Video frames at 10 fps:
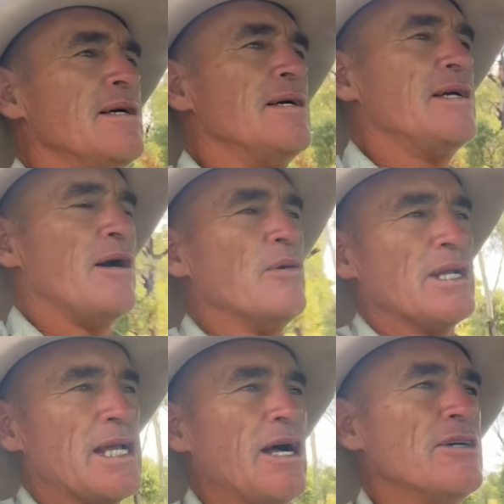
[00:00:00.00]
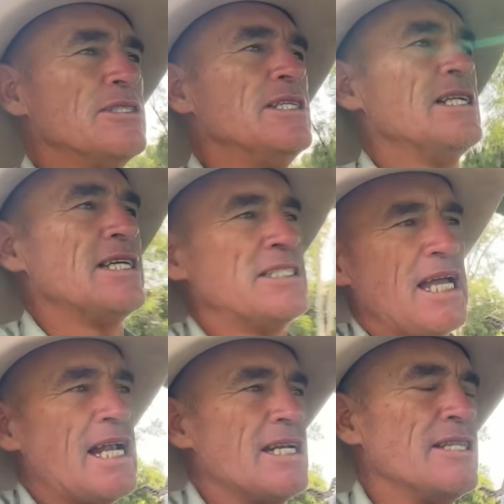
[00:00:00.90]
you know, when it goes nearly
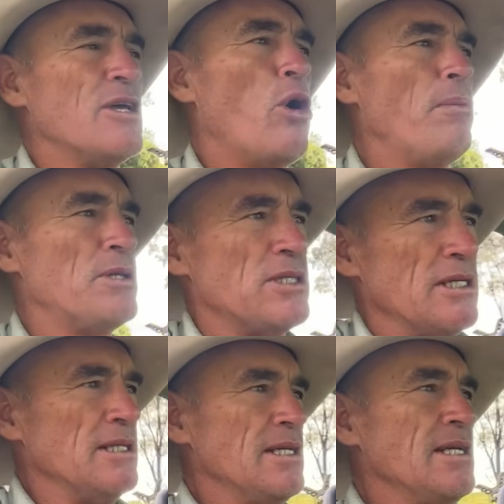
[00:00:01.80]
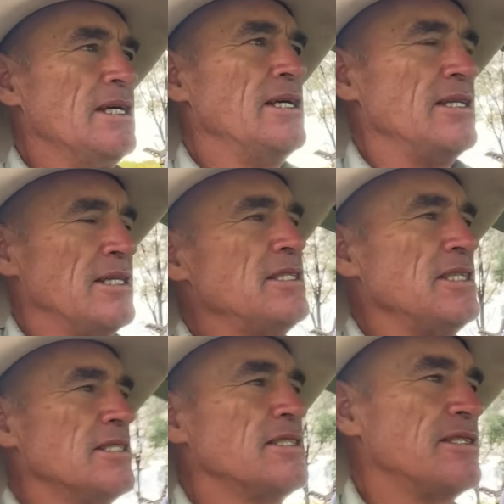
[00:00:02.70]
exactly the opposite, this
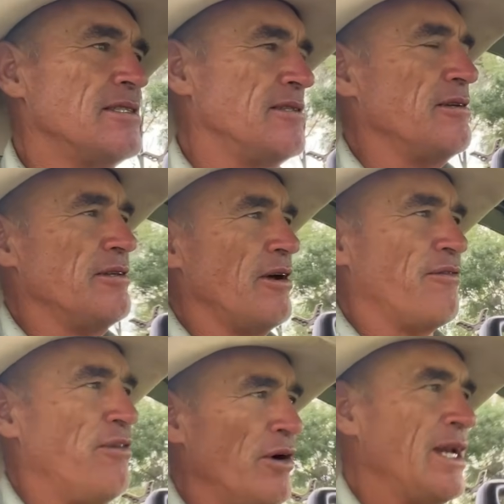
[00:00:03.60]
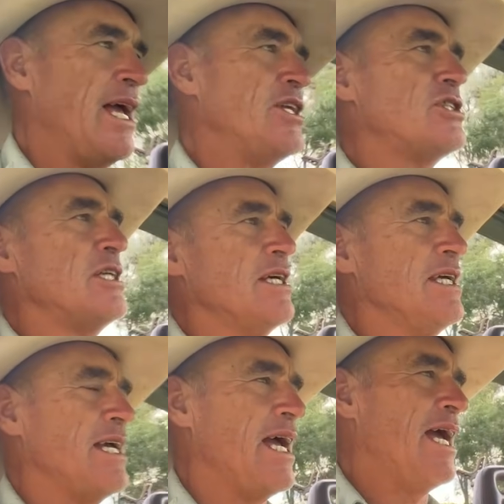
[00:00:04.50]
is like financially
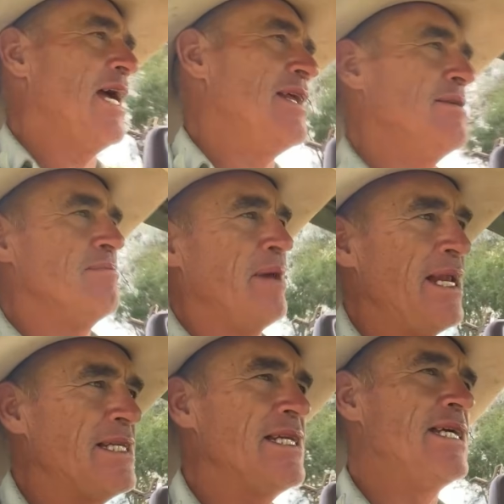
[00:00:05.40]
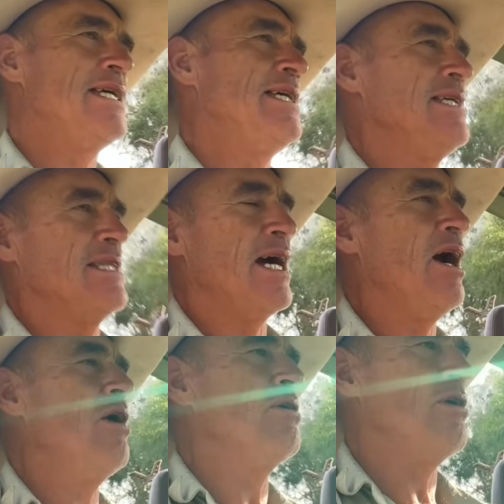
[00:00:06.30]
and mentally, the
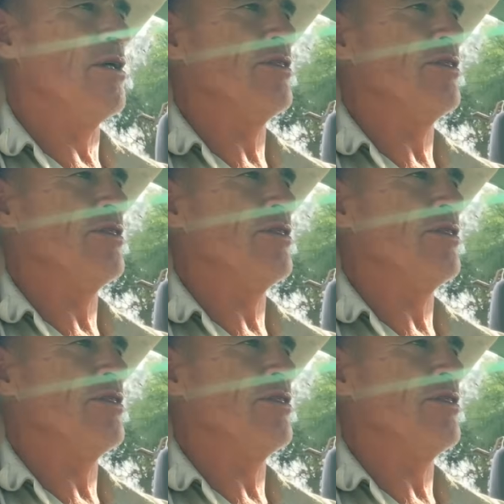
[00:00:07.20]
whole lot.